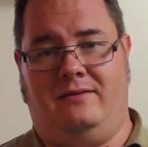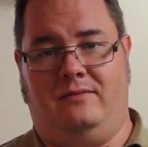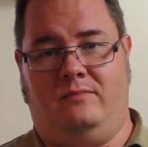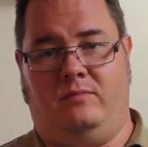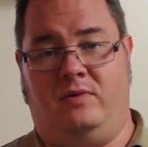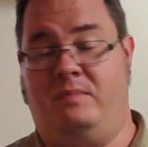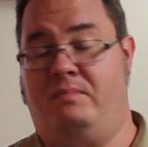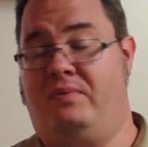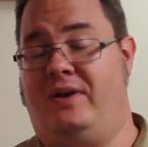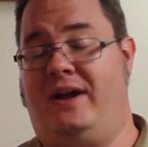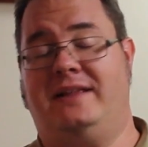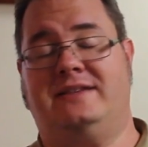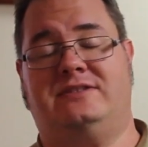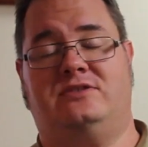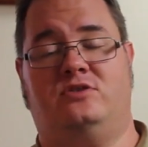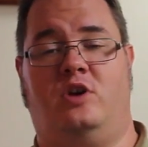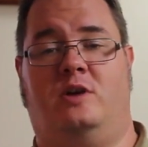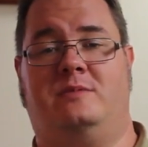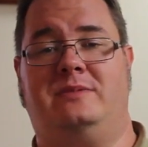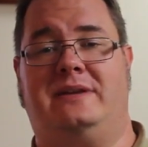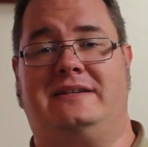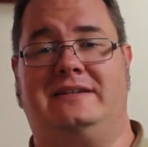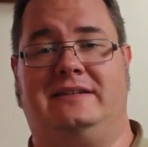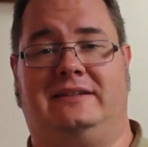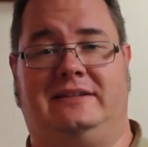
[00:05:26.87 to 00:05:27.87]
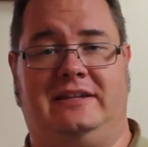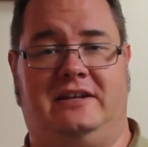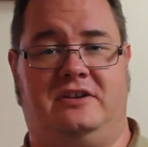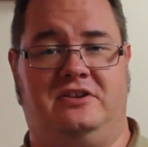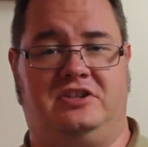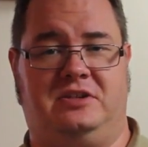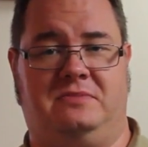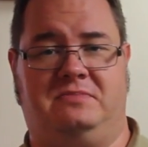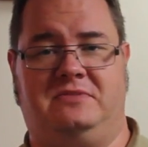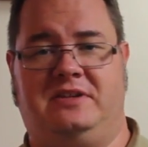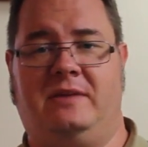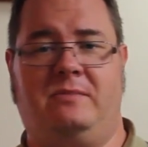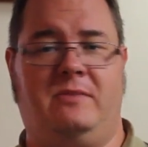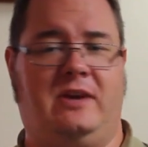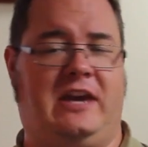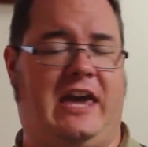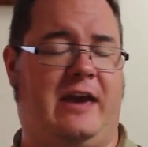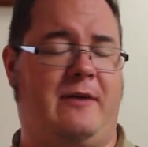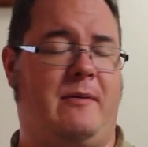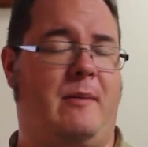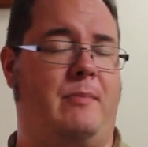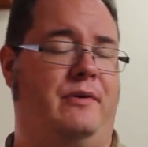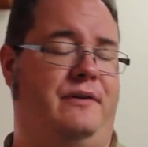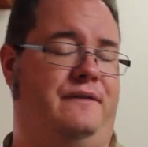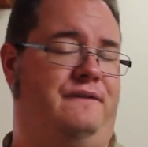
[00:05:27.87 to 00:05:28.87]
We brainstormed as a leadership team. We
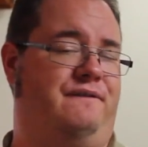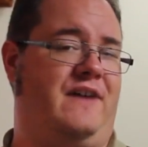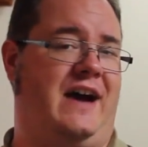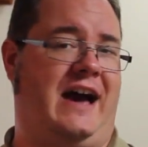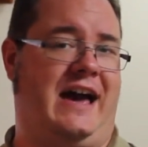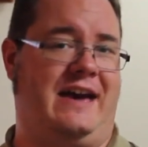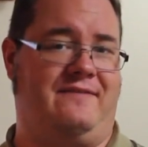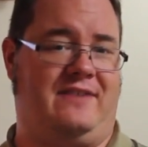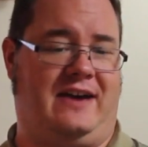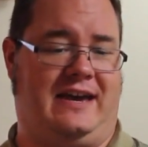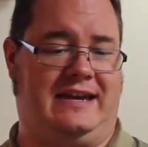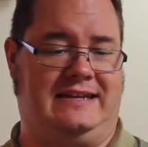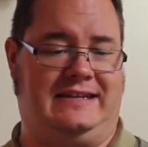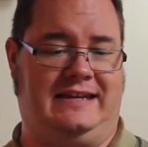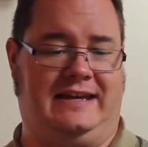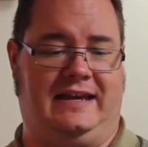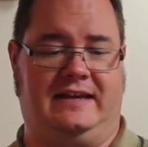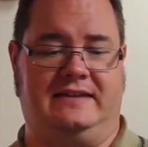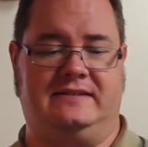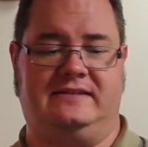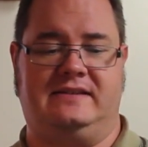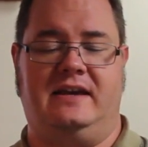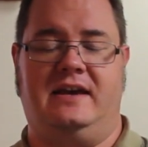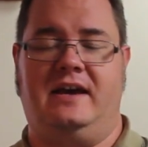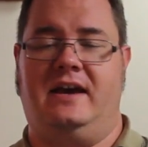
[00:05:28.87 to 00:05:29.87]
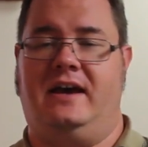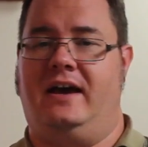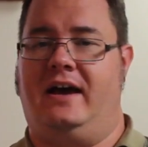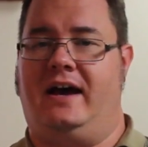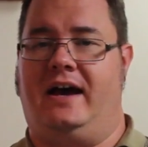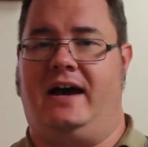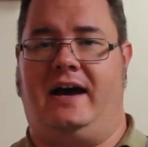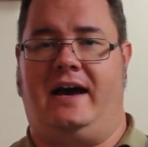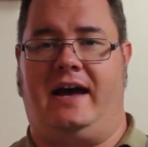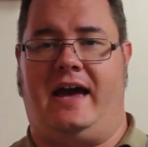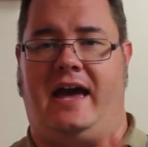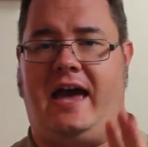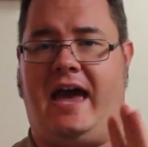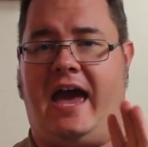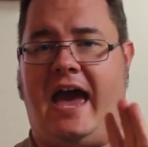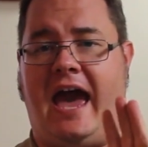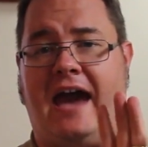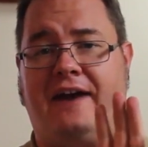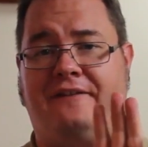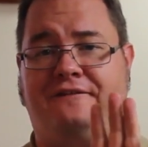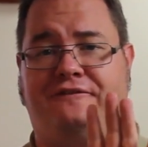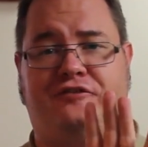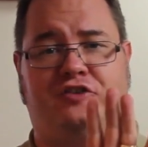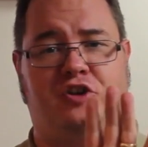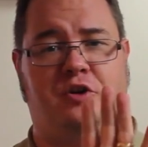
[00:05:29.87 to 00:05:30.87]
came up with five ideas.
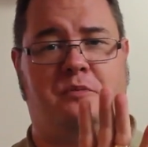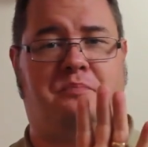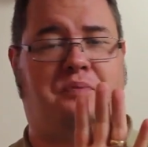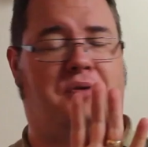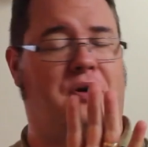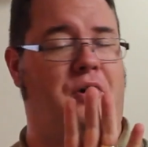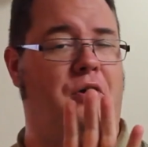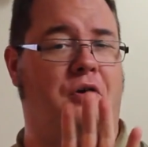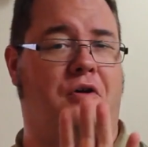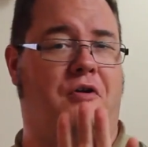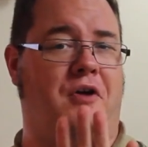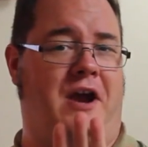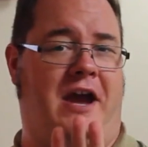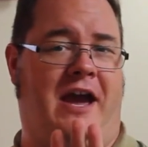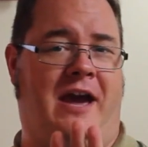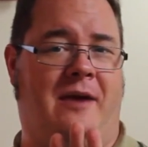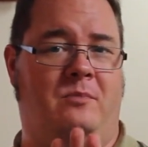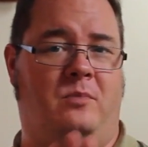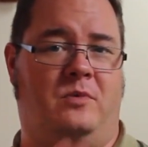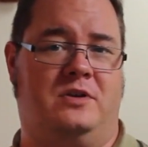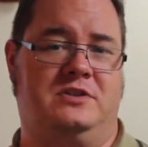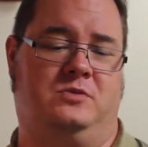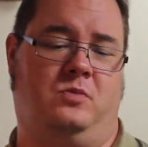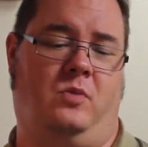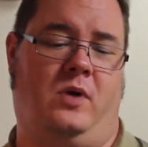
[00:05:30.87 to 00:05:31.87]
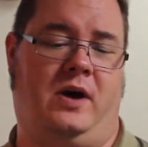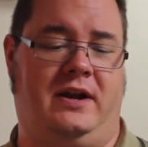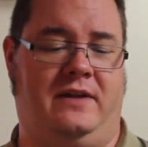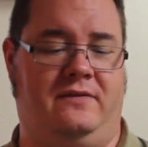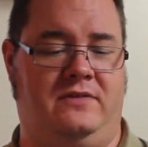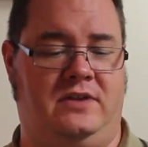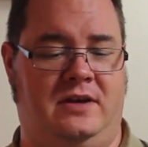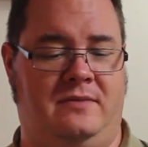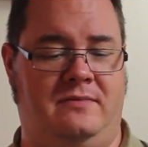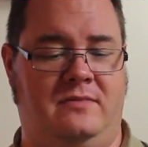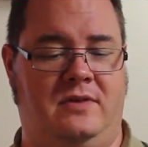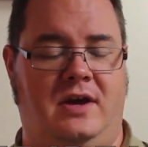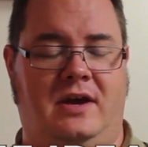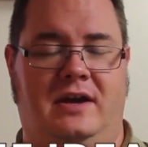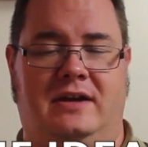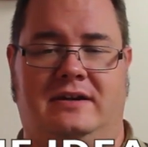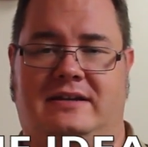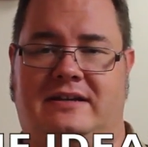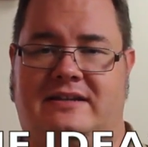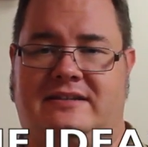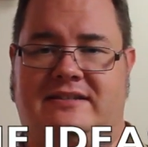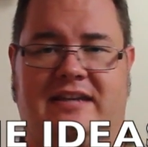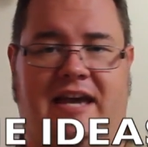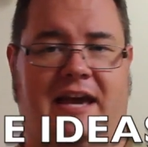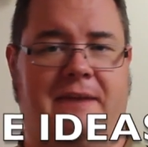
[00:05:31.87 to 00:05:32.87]
After program was one of them.
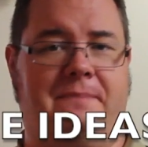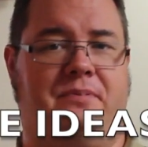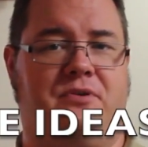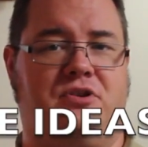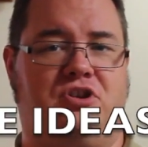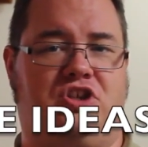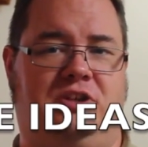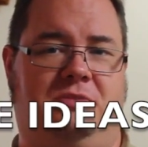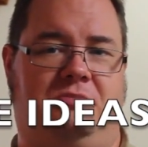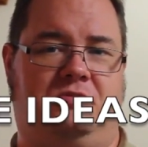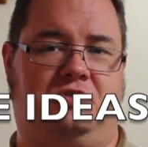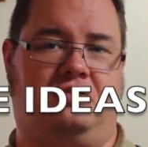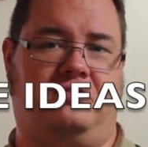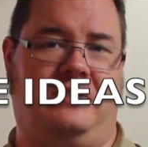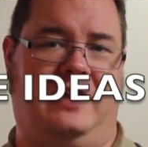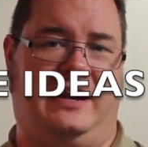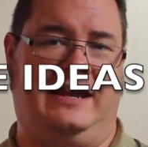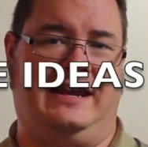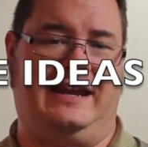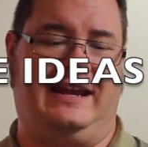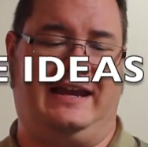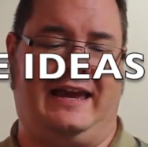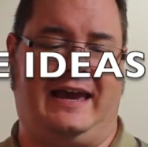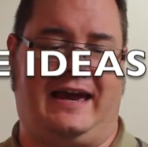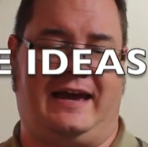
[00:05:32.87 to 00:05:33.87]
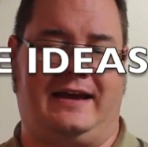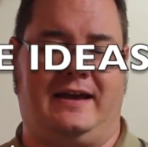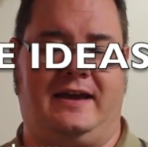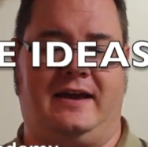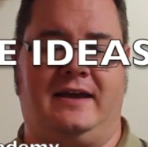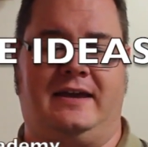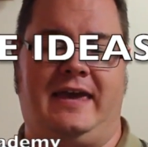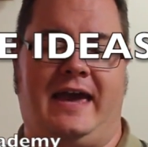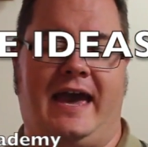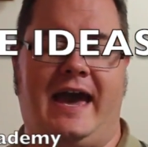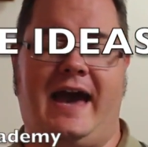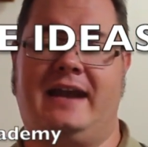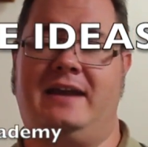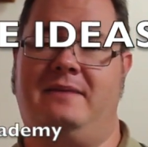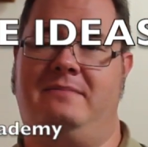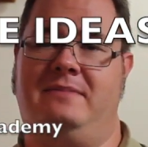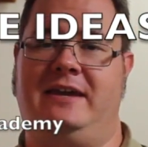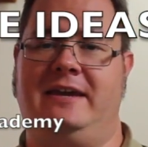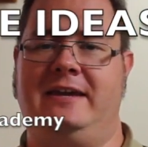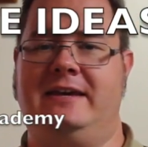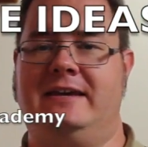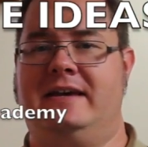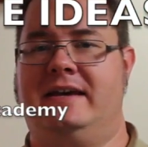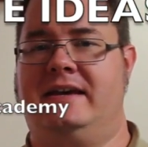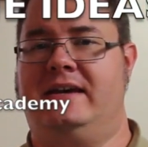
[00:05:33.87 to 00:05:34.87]
Discipleship Training
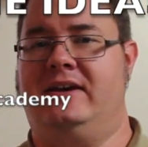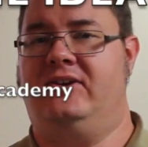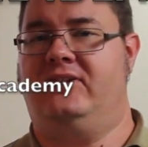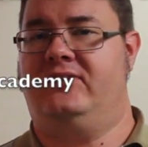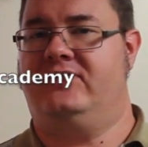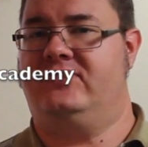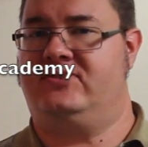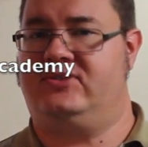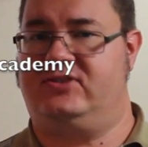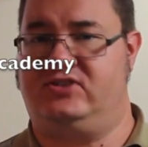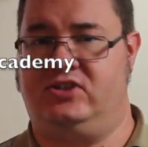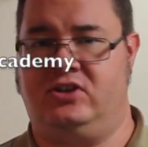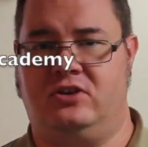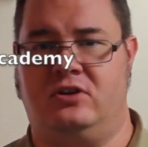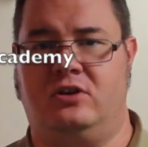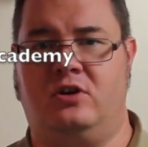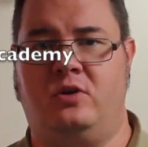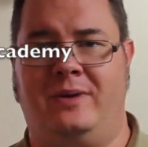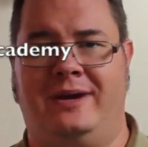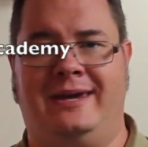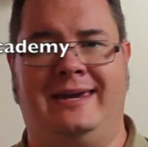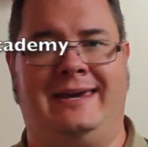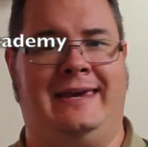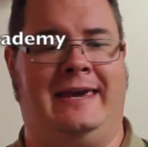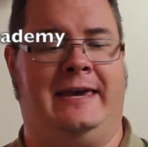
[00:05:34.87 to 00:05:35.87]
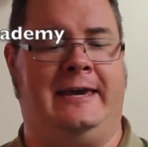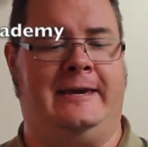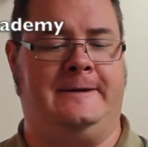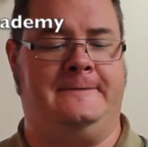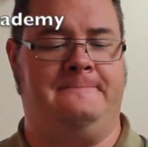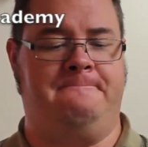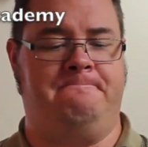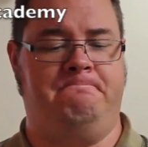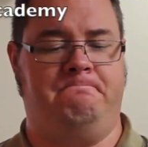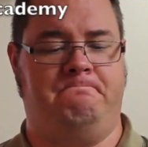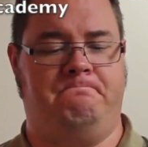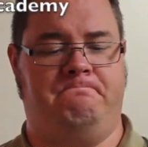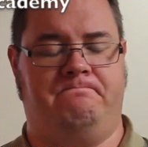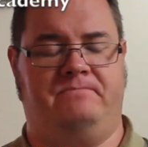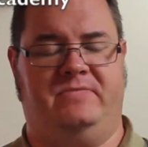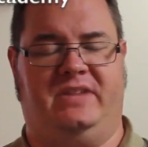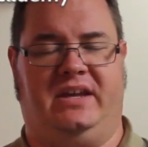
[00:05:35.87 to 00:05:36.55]
Academy, Zeroing In,